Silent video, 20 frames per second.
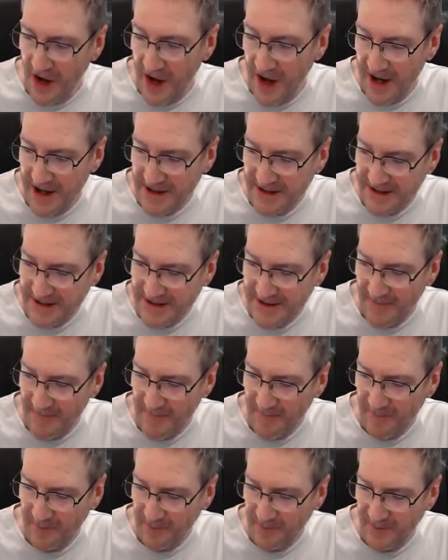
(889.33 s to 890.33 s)
Nice.
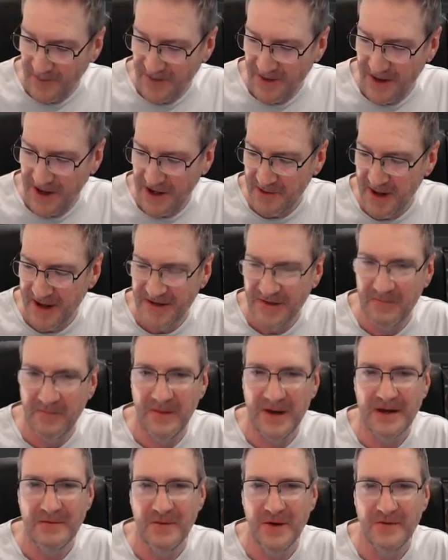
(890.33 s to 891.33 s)
So you're going to make the
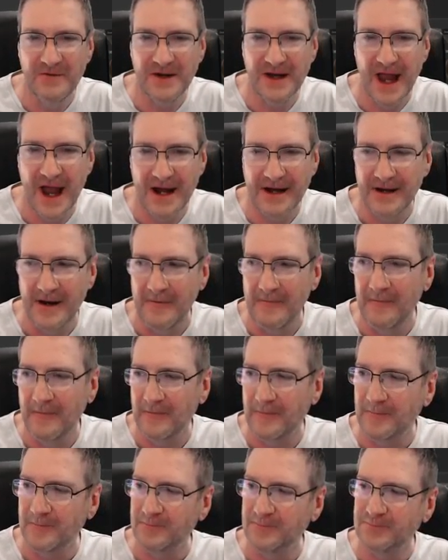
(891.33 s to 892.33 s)
big move to Canada.
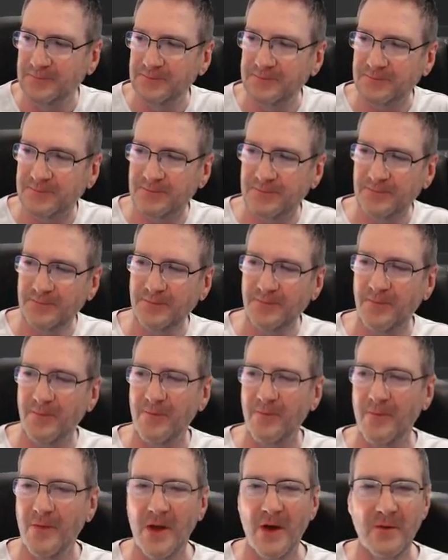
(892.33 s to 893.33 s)

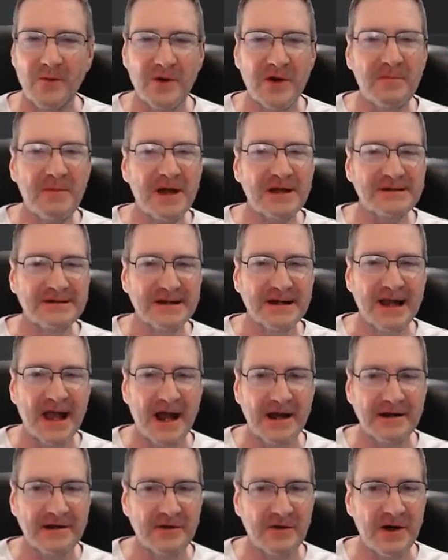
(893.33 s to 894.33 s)
Whereabouts in
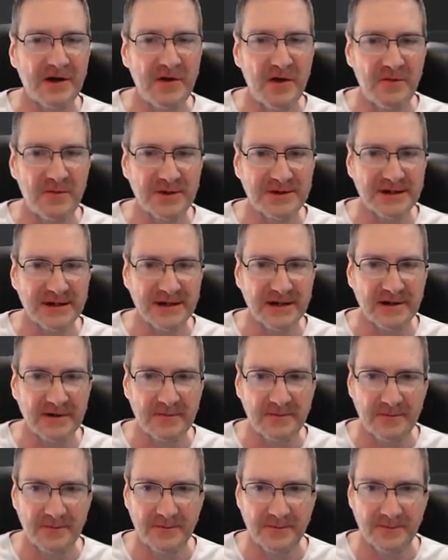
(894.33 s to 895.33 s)
Canada? Anywhere in
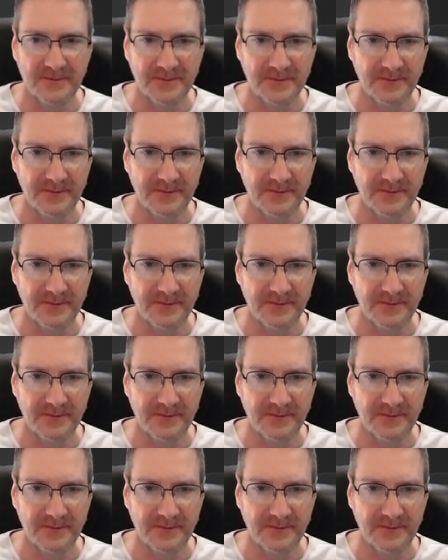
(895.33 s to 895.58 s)
particular?